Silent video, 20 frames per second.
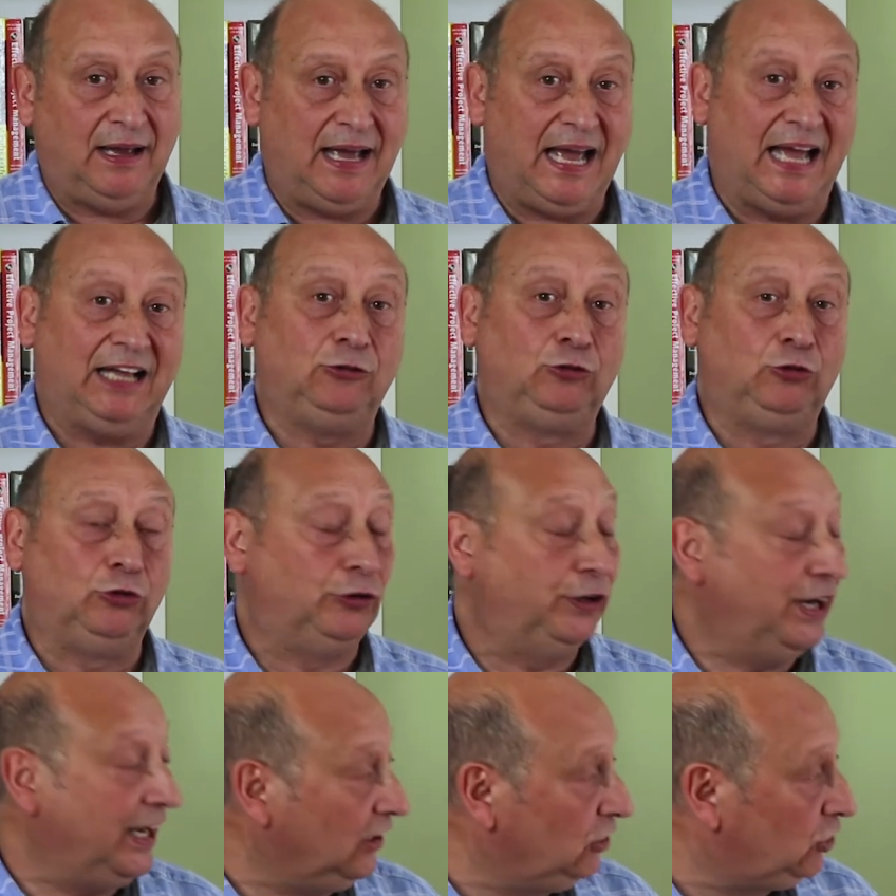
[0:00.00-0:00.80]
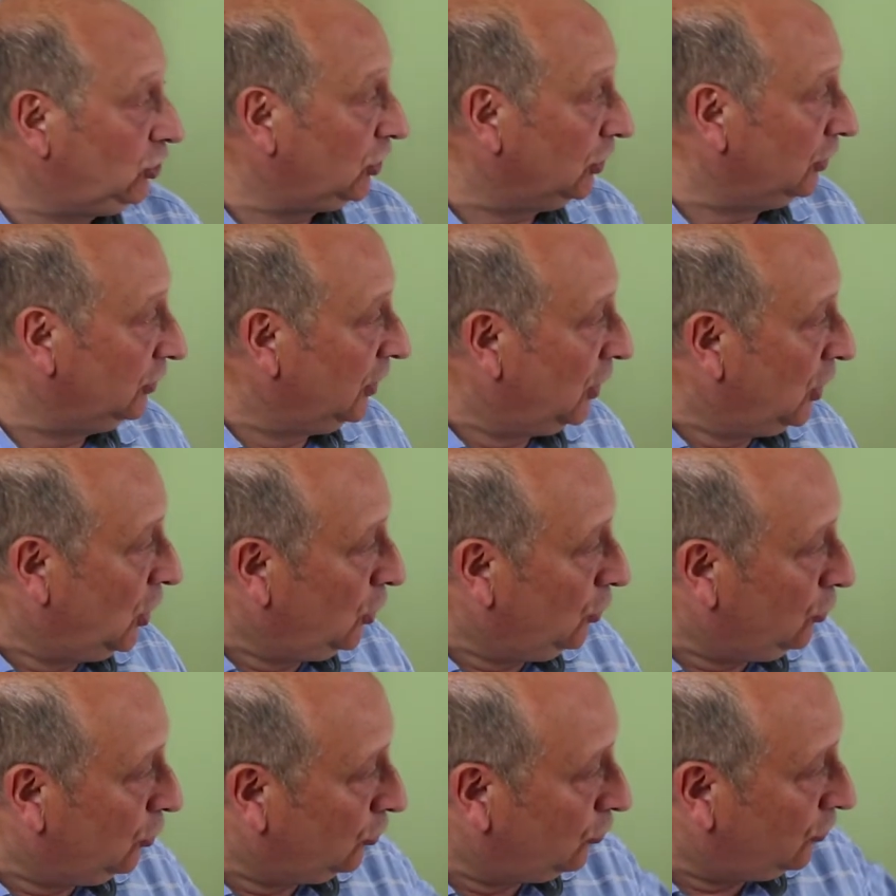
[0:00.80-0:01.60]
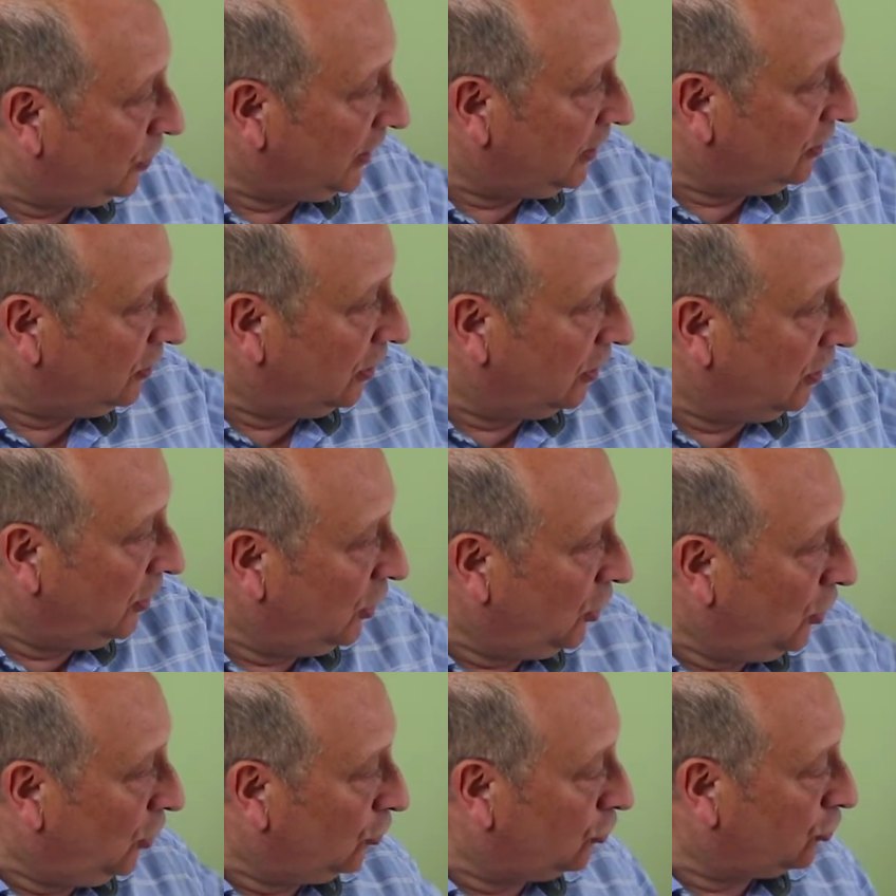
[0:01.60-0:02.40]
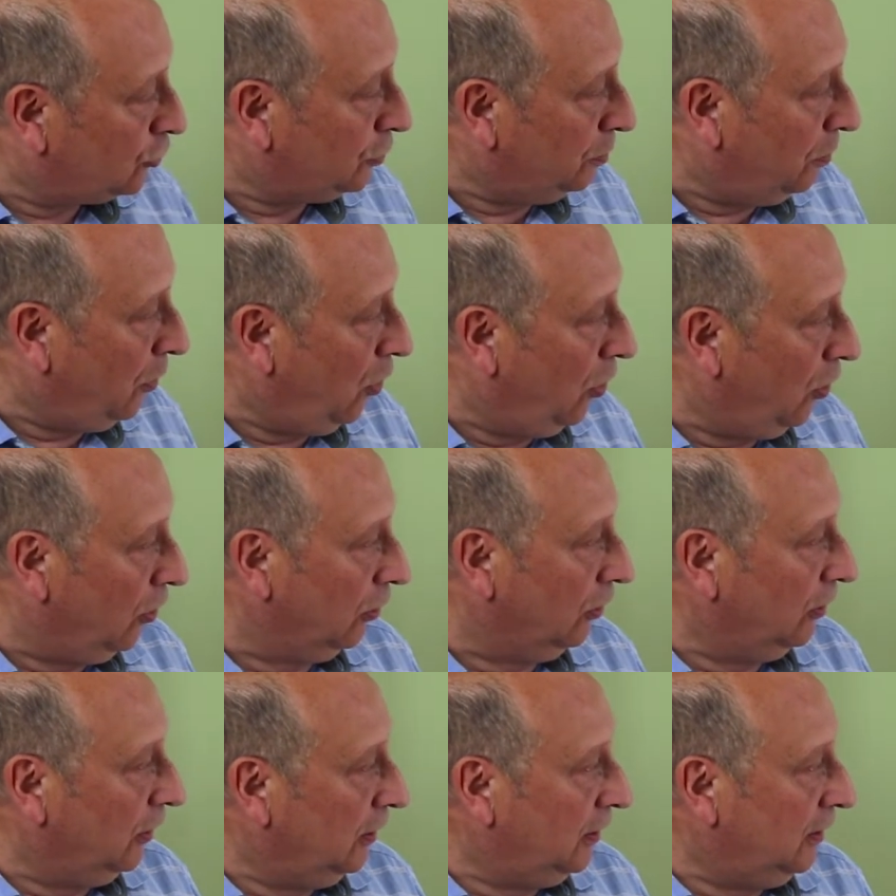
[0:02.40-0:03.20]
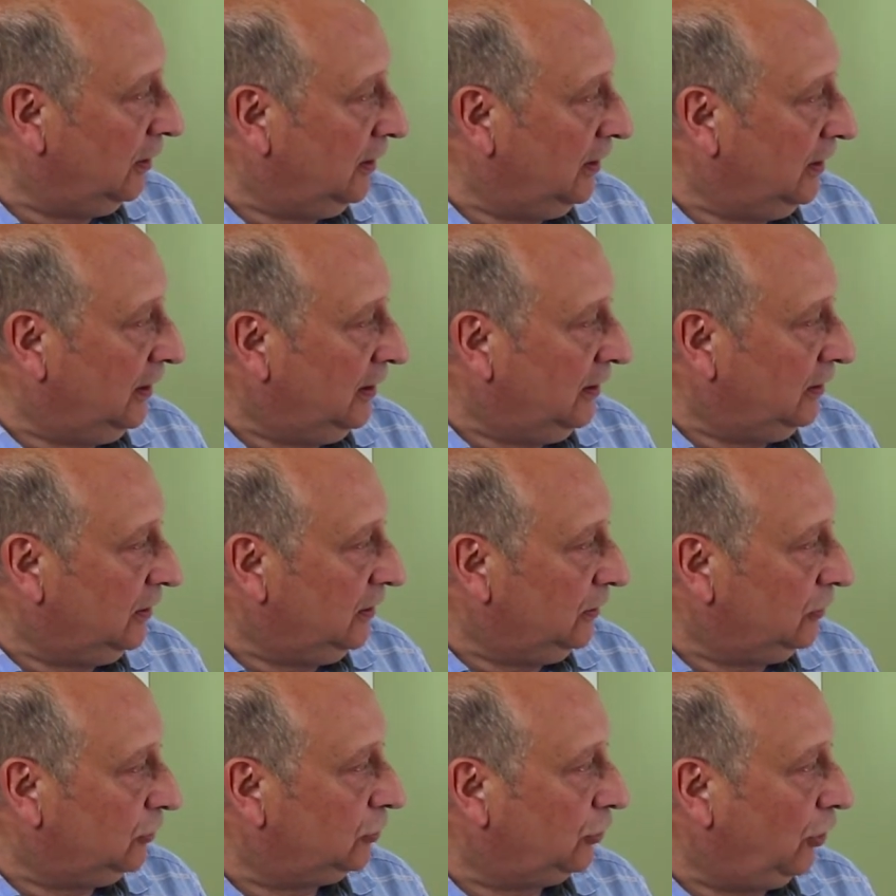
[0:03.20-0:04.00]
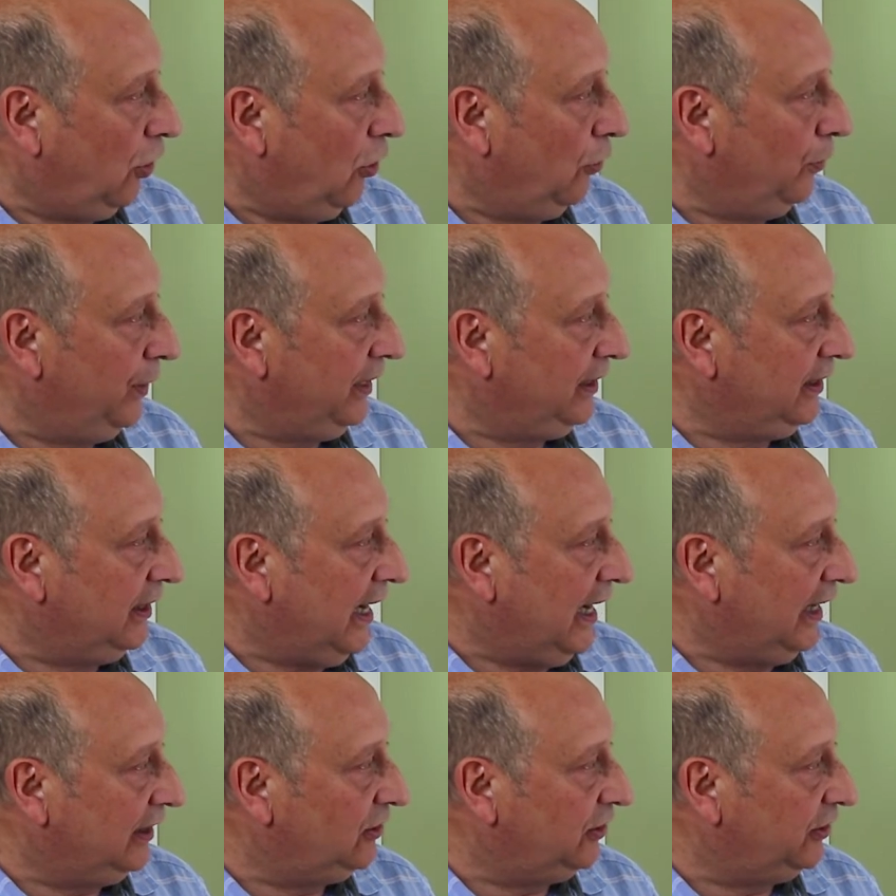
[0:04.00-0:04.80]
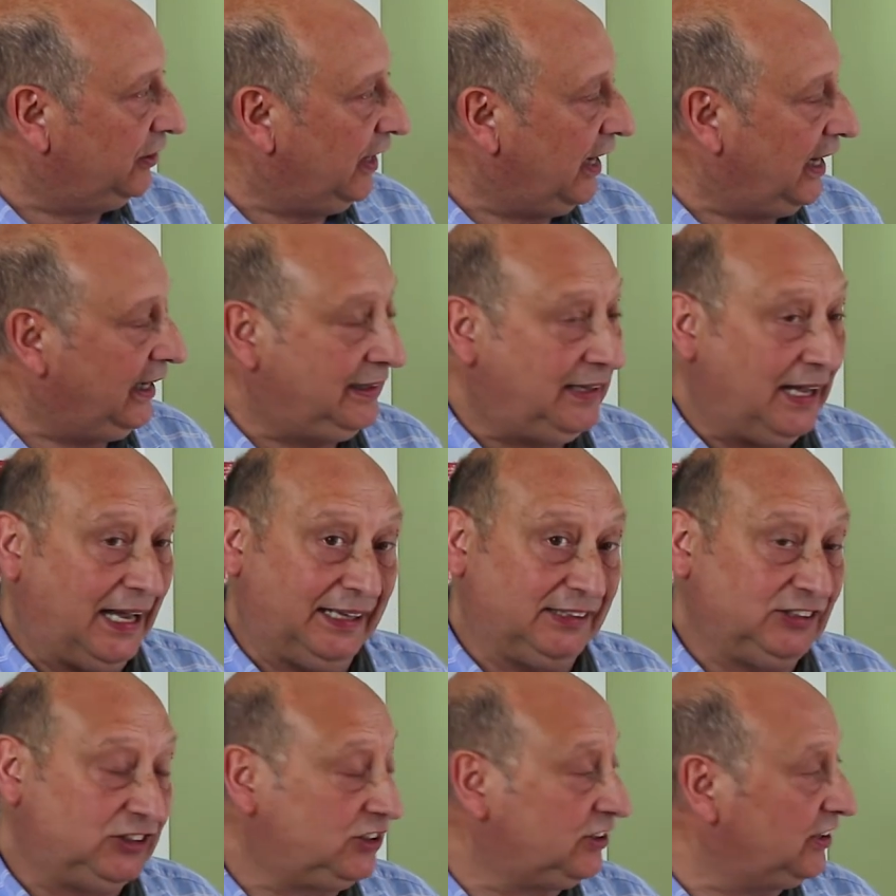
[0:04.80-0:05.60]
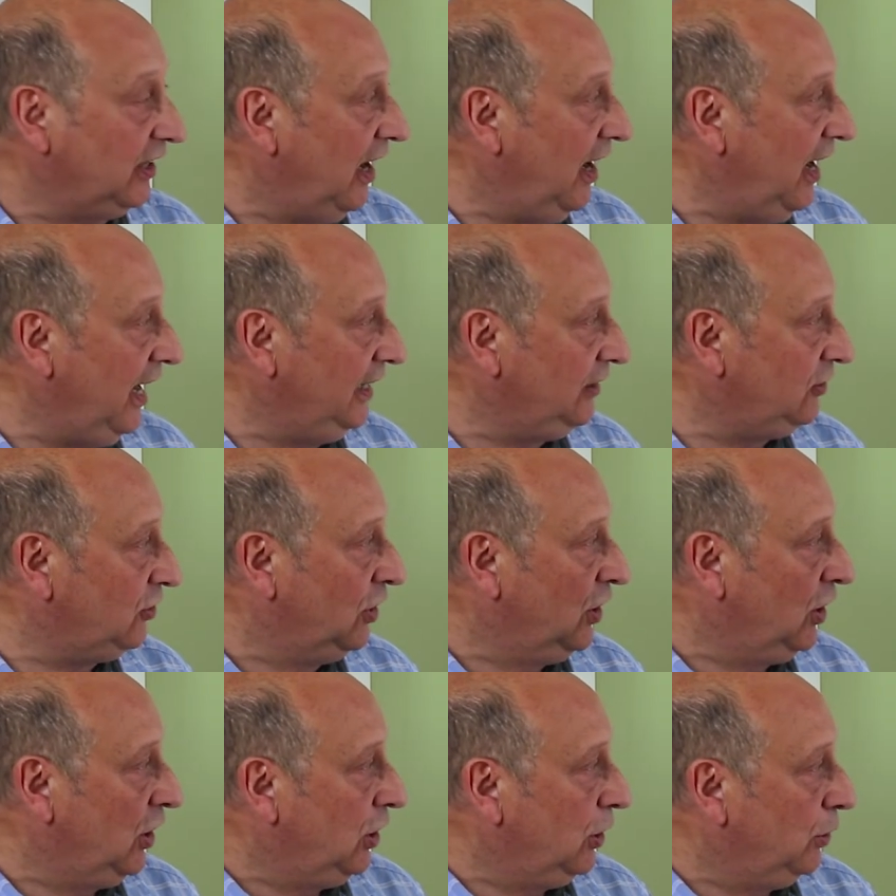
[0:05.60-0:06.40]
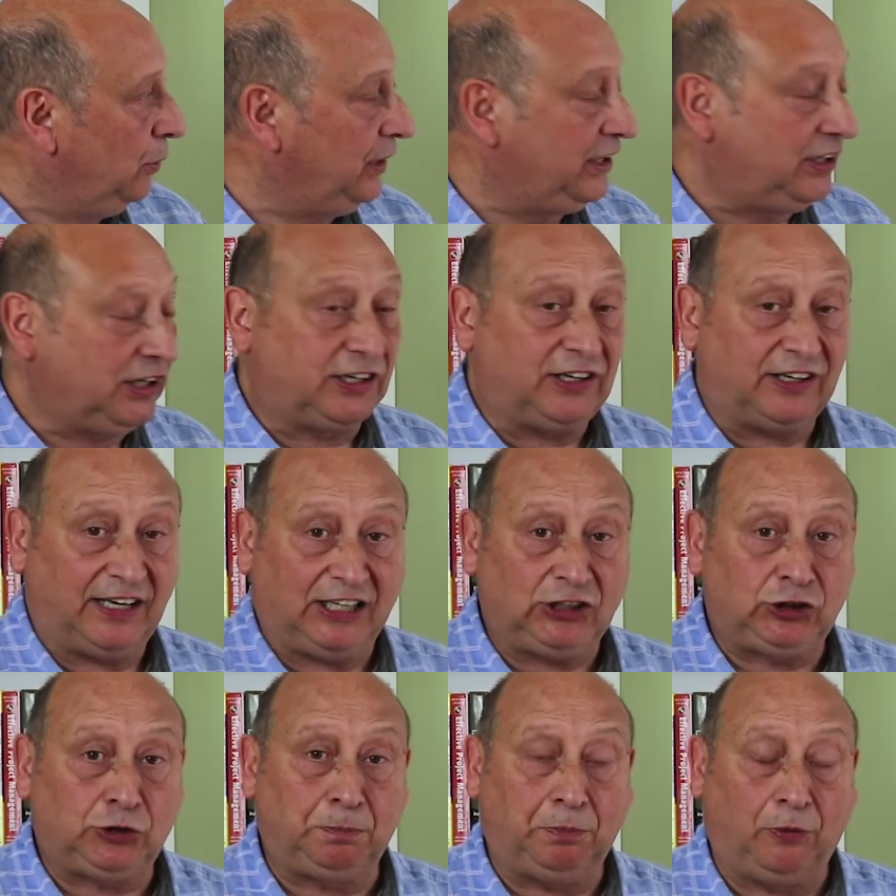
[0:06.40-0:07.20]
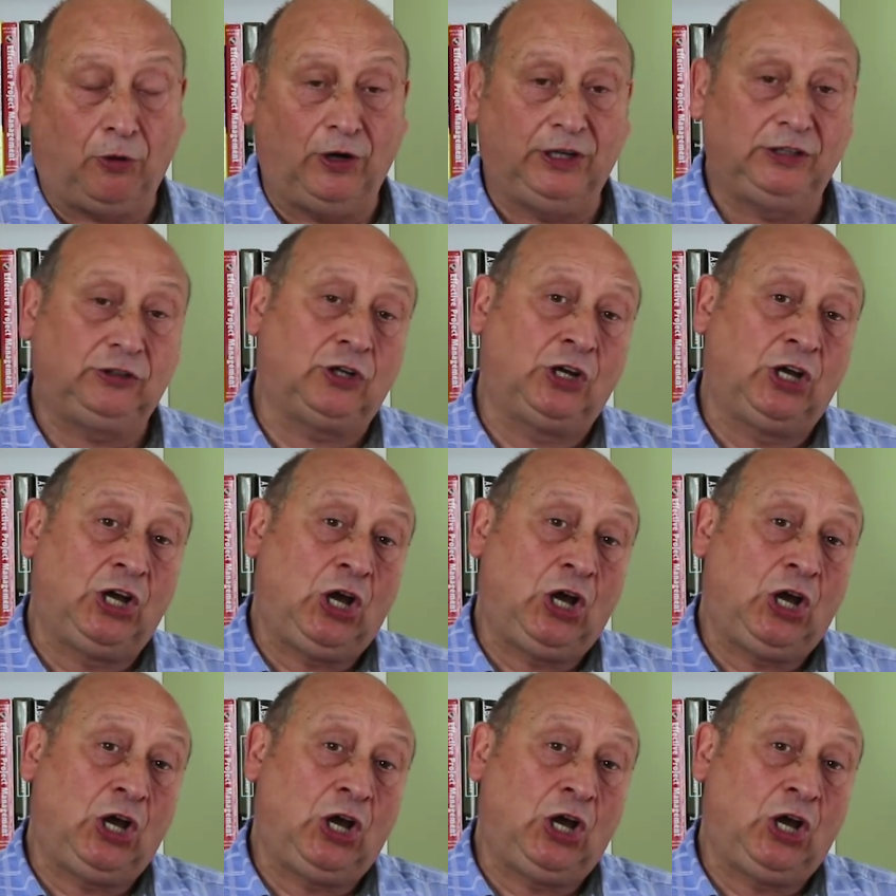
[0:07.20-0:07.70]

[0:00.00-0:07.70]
and duration. You see the small drawing at the right hand side with the crash point.